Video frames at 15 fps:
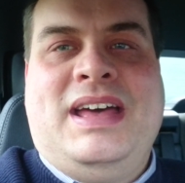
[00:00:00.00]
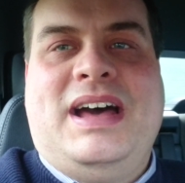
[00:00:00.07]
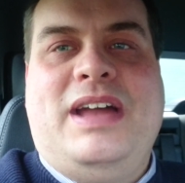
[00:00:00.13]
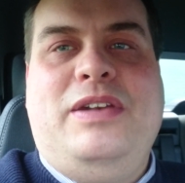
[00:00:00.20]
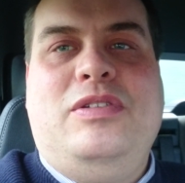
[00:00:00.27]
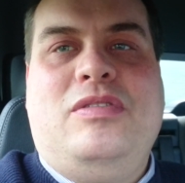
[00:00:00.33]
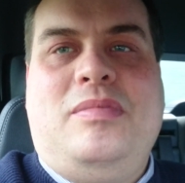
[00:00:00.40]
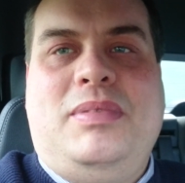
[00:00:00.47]
a
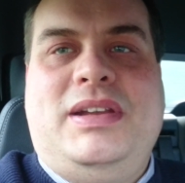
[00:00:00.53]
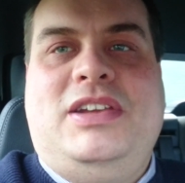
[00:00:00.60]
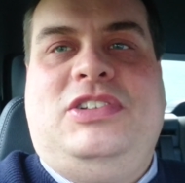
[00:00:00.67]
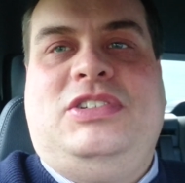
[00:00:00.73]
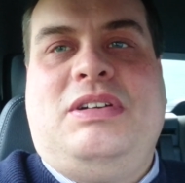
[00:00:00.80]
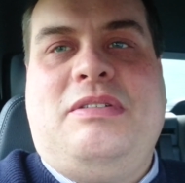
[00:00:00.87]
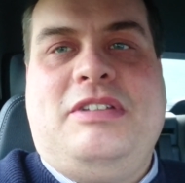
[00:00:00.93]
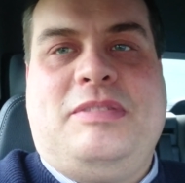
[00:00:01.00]
normal
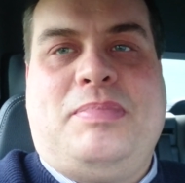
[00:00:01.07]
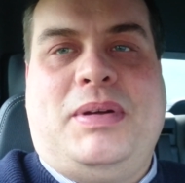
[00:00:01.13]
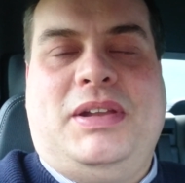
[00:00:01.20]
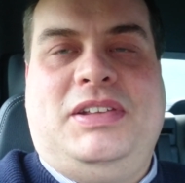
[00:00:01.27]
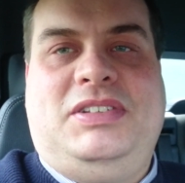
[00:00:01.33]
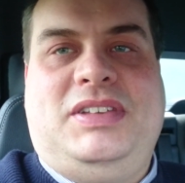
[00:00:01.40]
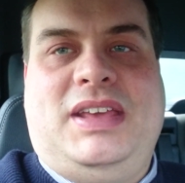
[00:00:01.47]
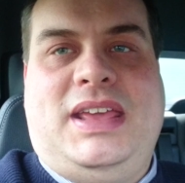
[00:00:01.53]
insurance
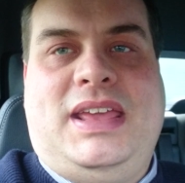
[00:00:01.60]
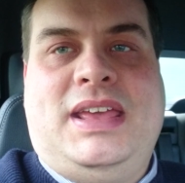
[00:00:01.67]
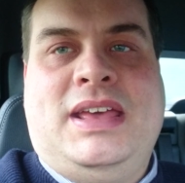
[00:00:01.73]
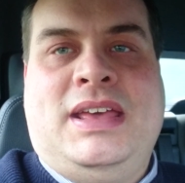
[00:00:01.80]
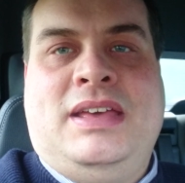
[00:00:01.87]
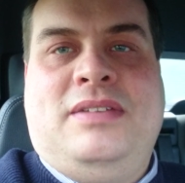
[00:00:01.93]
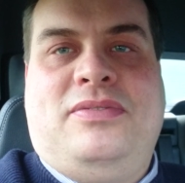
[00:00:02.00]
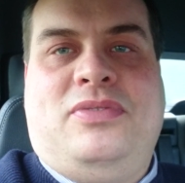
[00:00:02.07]
policy
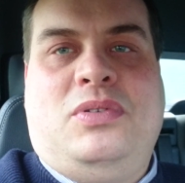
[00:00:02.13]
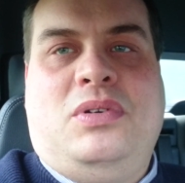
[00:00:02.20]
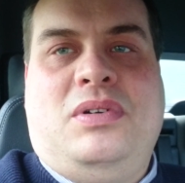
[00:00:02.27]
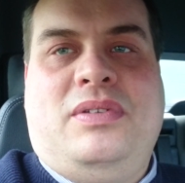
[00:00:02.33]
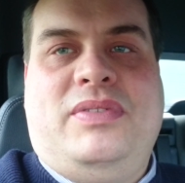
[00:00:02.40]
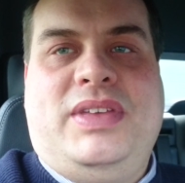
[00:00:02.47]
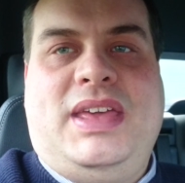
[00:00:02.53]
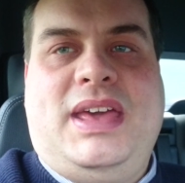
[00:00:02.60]

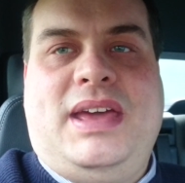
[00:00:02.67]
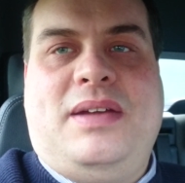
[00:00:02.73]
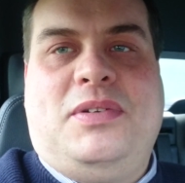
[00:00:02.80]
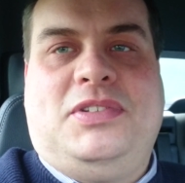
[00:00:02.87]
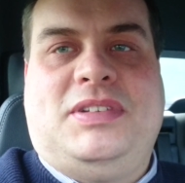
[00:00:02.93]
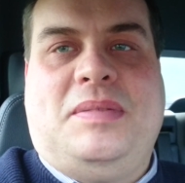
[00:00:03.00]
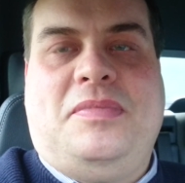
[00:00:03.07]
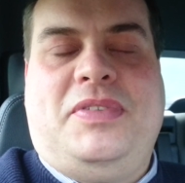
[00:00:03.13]
for the year
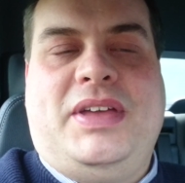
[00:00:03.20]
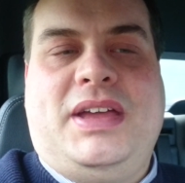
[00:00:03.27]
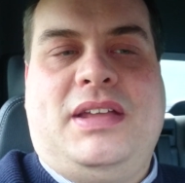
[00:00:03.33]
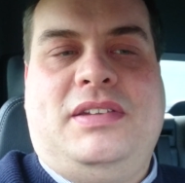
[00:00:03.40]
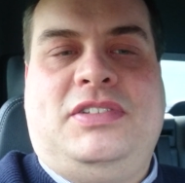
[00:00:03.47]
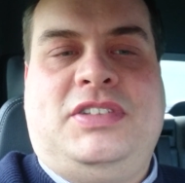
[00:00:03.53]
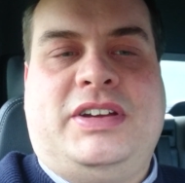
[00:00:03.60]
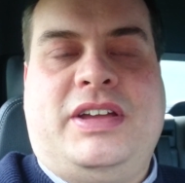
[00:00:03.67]
or something
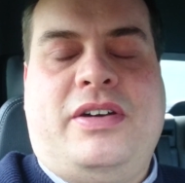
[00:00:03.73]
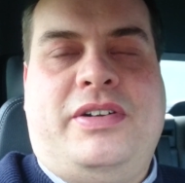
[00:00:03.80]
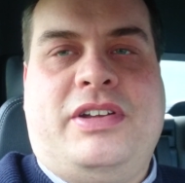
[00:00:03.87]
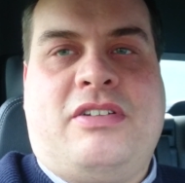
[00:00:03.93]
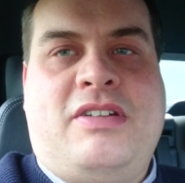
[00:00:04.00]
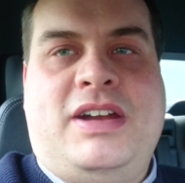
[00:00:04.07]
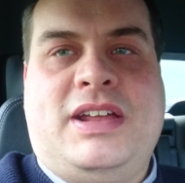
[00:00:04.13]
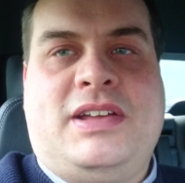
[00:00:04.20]
and stuck it on a
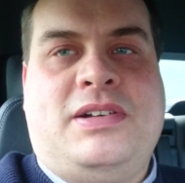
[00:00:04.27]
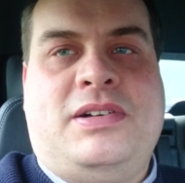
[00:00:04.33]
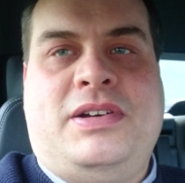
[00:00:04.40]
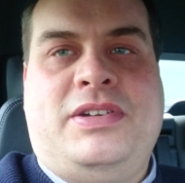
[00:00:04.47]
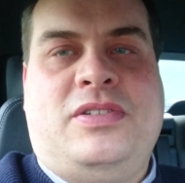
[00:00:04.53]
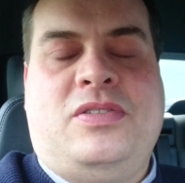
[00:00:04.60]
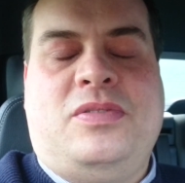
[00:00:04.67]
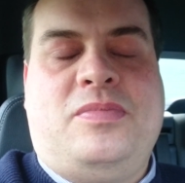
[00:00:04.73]
credit
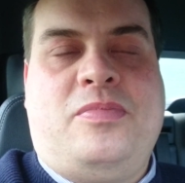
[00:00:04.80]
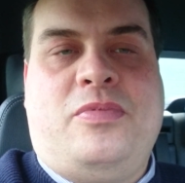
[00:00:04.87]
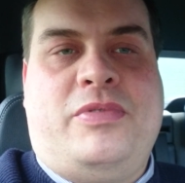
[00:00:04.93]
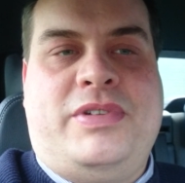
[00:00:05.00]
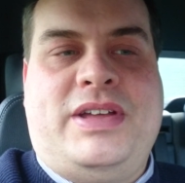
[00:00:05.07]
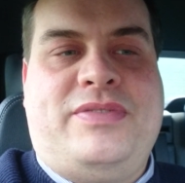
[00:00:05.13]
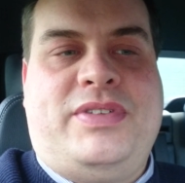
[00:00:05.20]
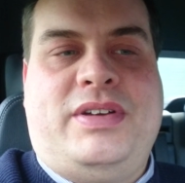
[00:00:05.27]
card or
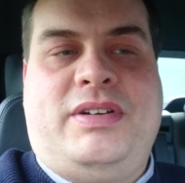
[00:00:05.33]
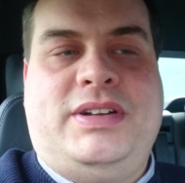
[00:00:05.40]
whatever.